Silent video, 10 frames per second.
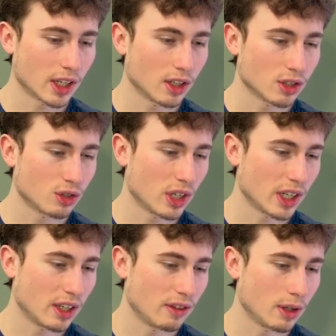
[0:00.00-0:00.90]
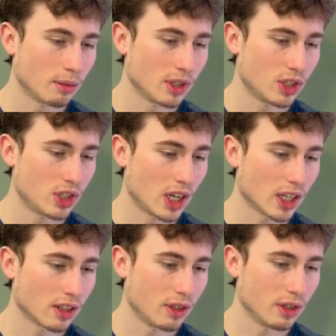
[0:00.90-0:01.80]
I could also try giving him this
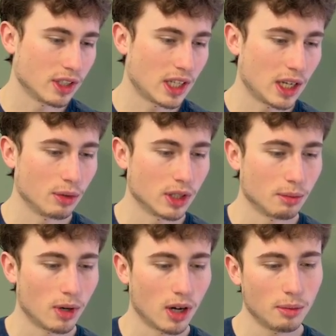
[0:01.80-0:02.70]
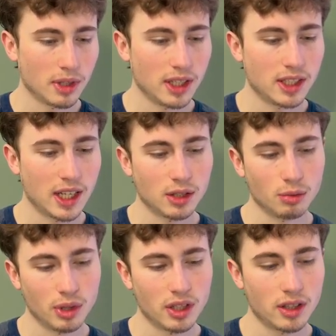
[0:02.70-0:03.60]
check if he were to take with the pawn, but he
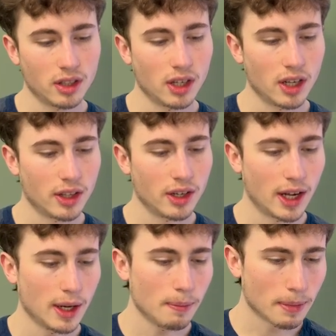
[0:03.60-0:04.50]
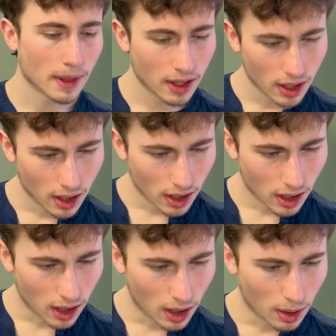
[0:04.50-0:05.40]
takes with the knight.
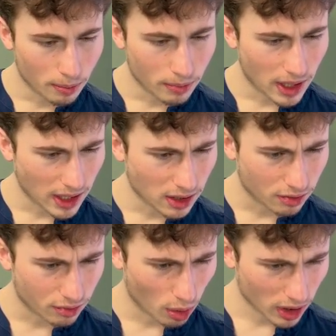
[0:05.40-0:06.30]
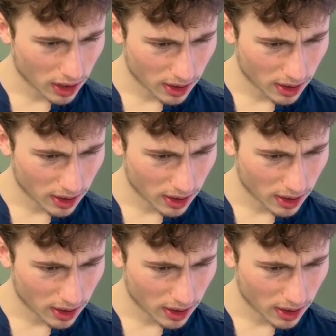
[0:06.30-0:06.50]
That's a fork.